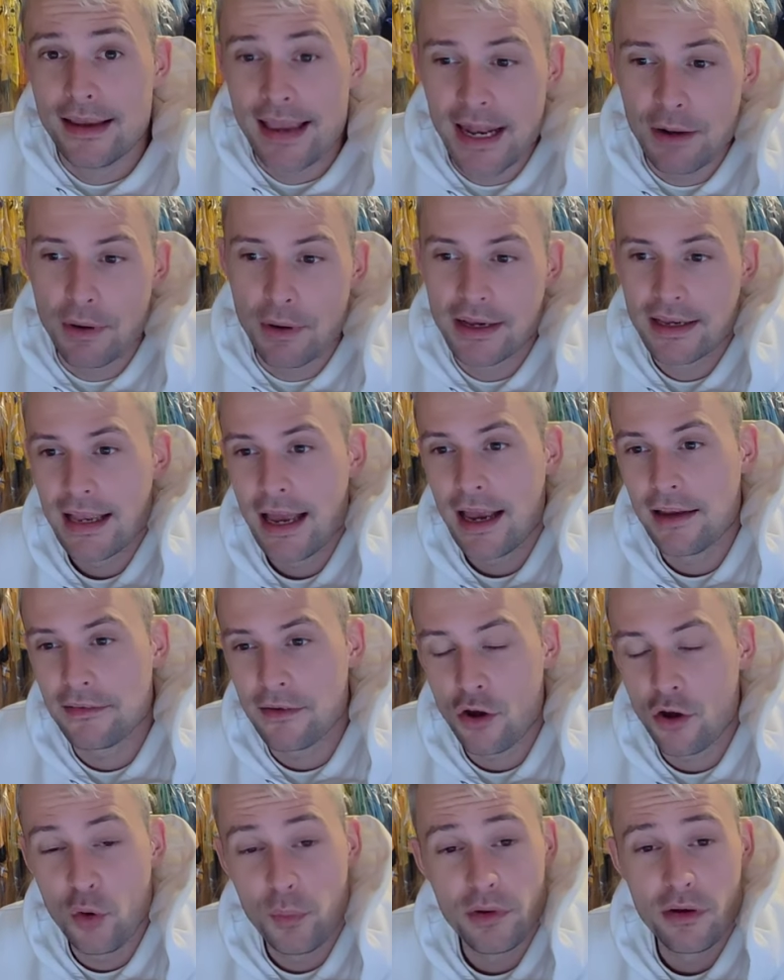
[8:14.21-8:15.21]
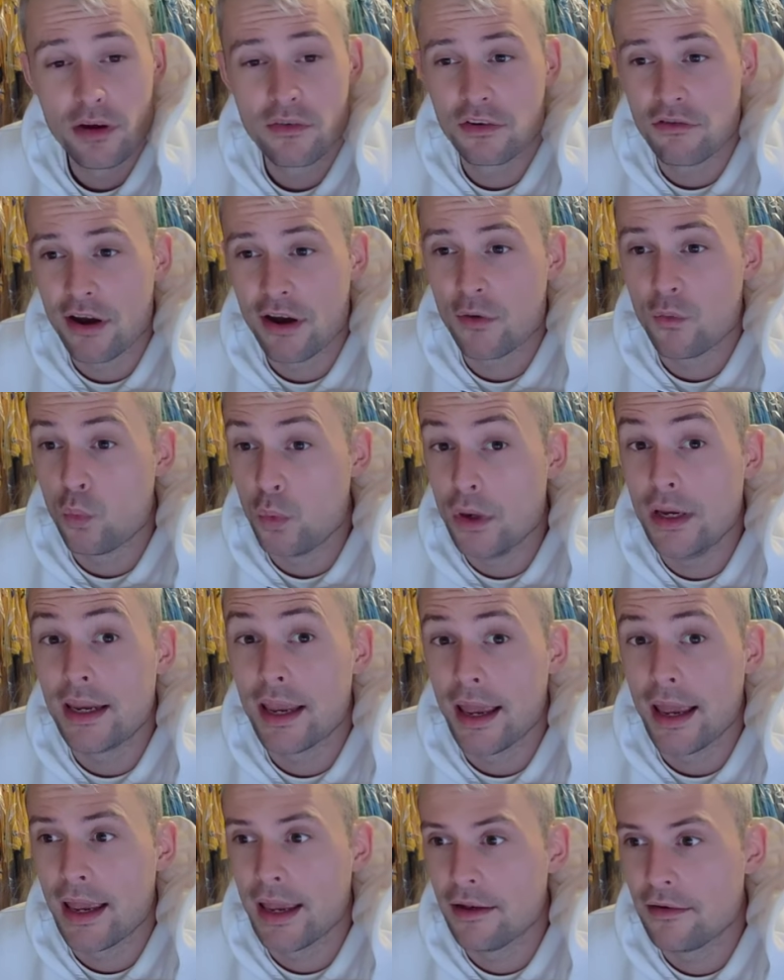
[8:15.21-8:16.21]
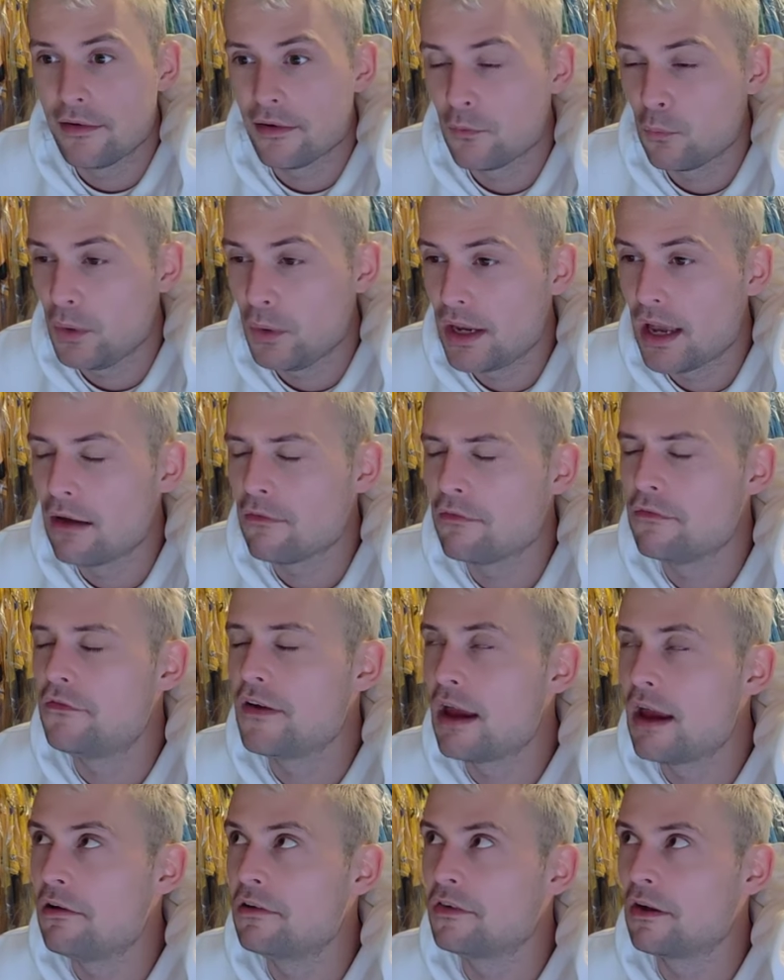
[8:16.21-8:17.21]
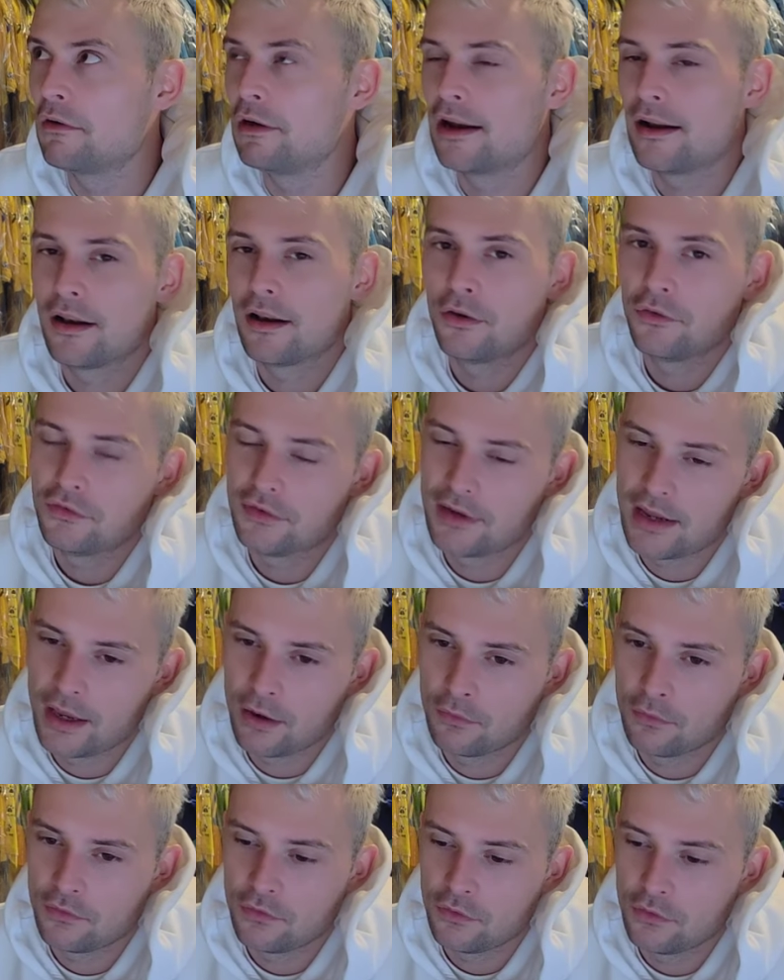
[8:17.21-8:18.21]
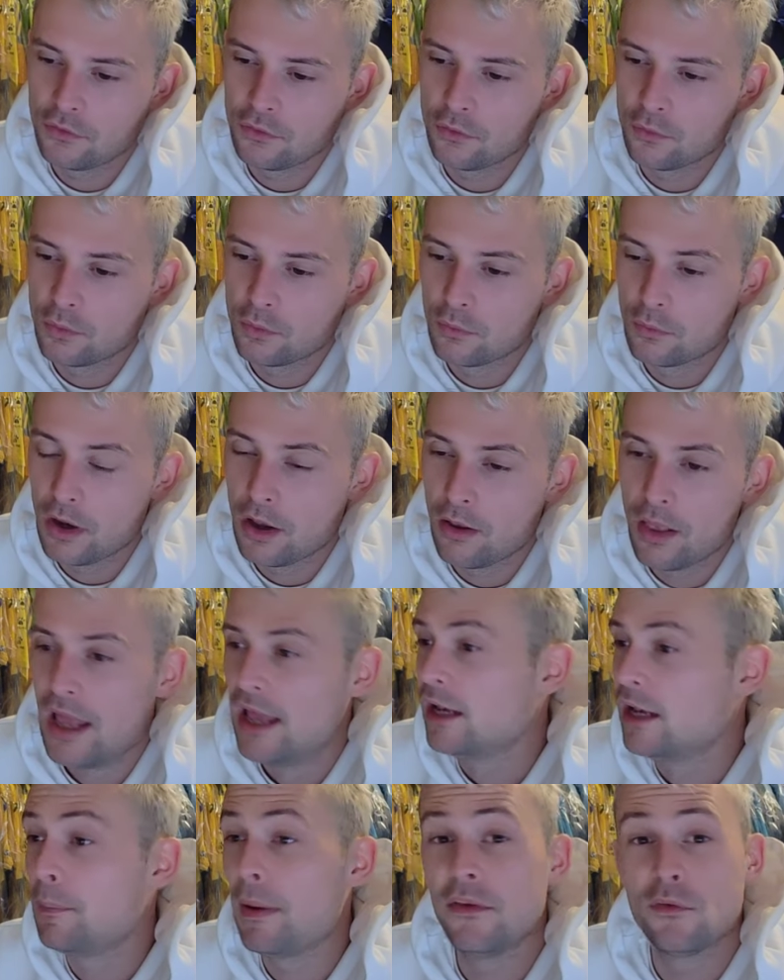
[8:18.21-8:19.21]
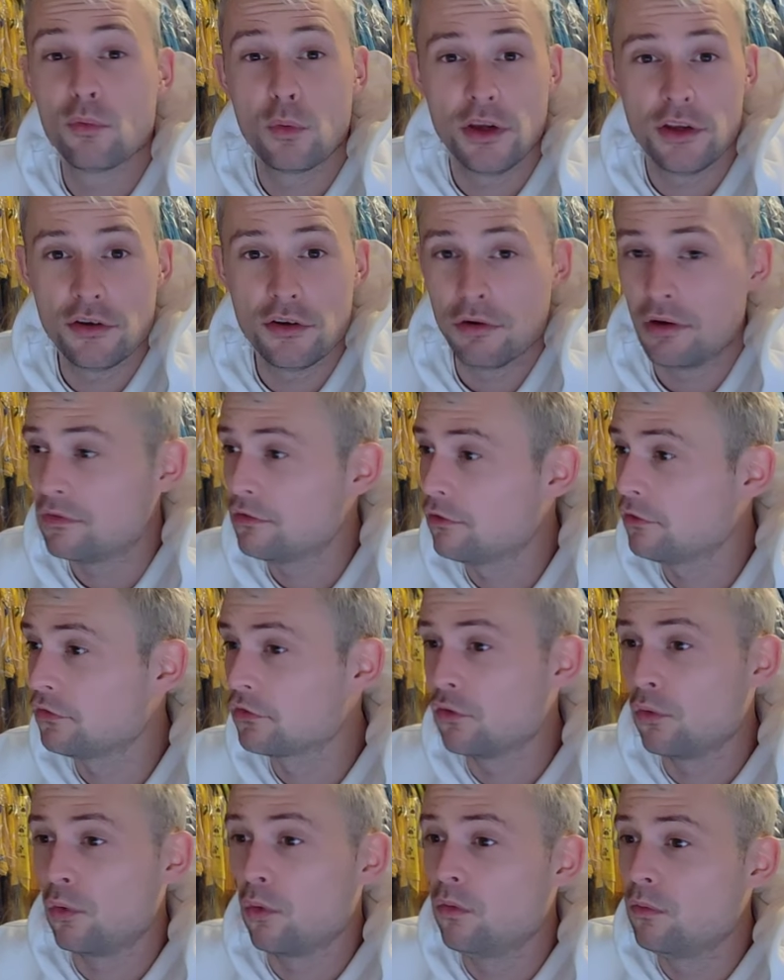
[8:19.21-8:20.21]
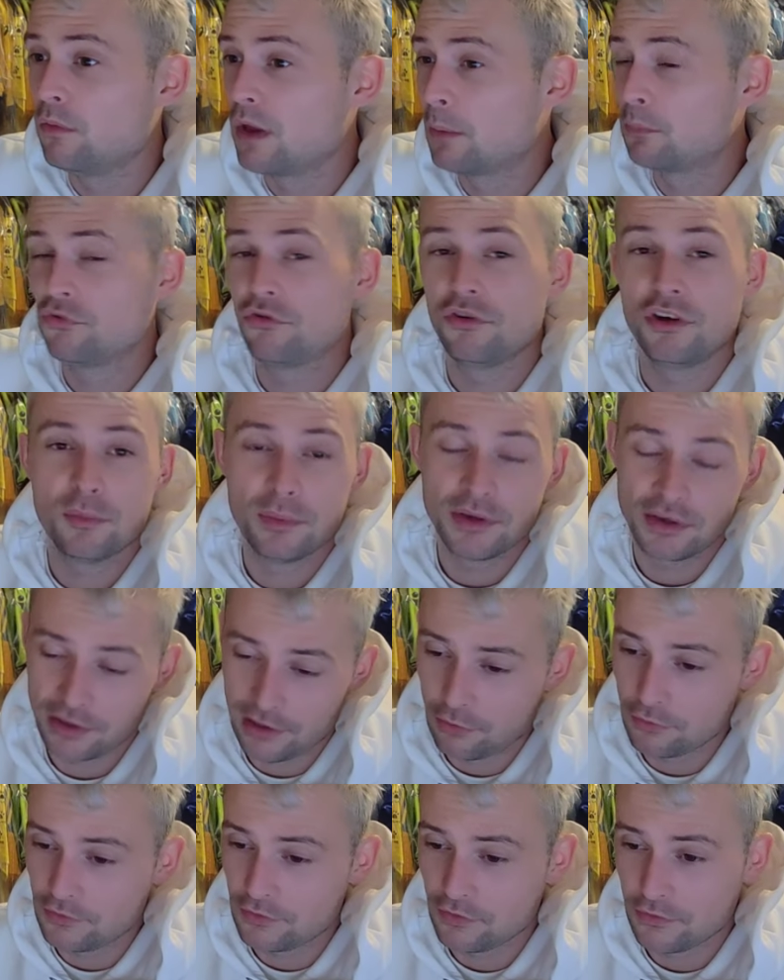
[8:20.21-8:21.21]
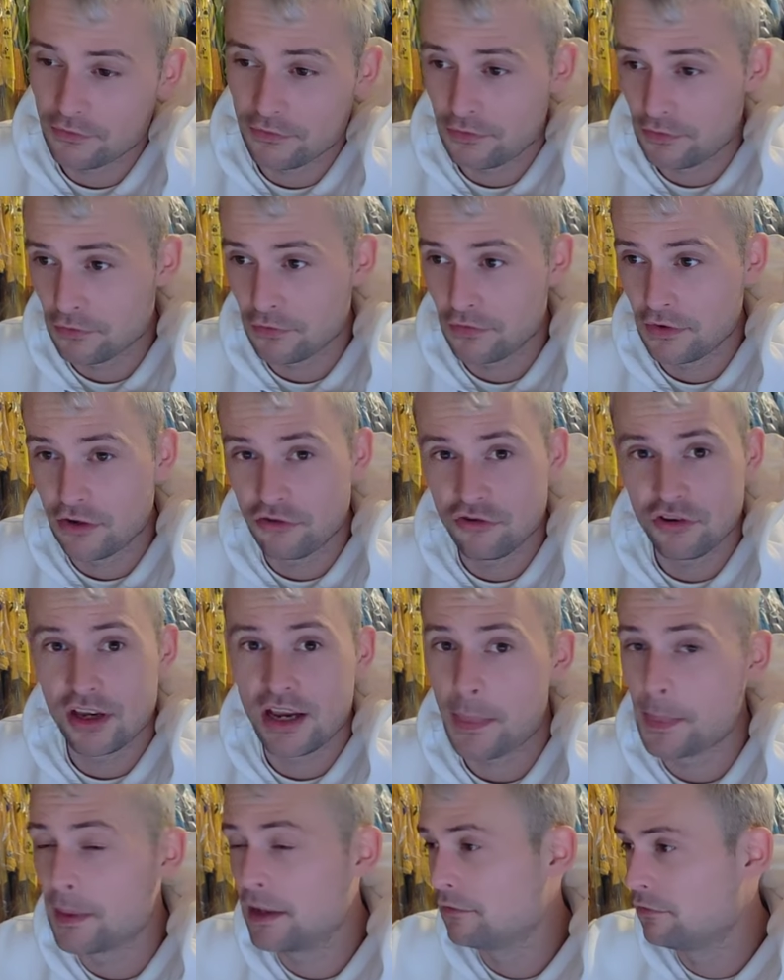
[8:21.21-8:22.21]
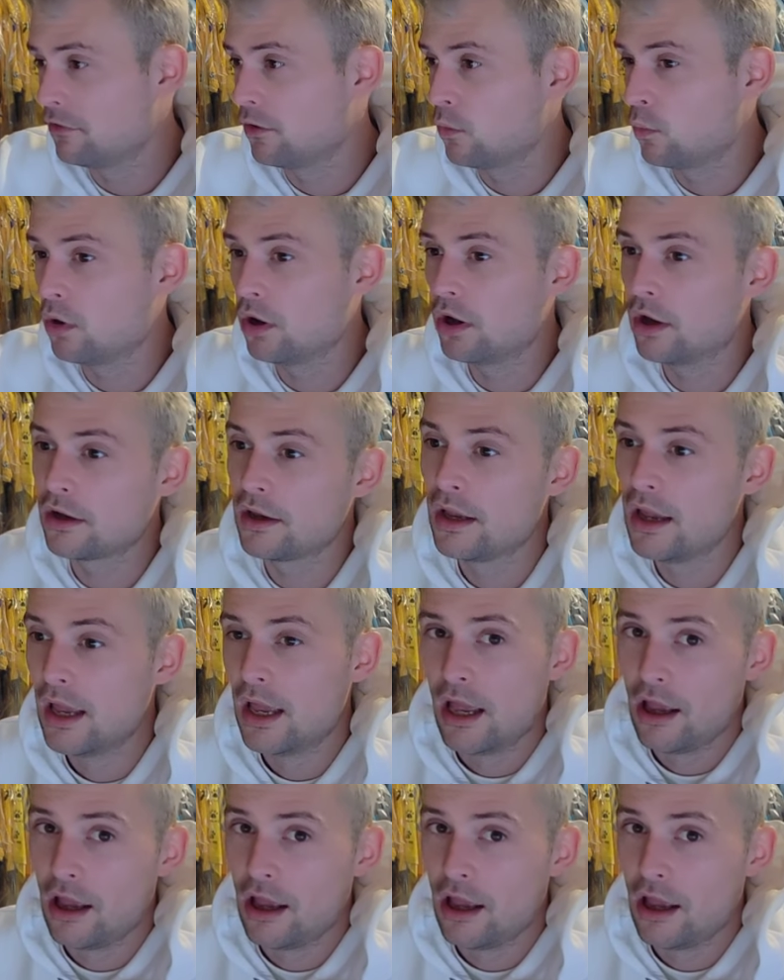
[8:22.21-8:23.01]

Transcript: Anyway, guys, I hope you have a great week ahead. We are very, very close now to, well, depends what you do. If you're at school, I'm sure you'll be close to, to finishing. And then if you're at work,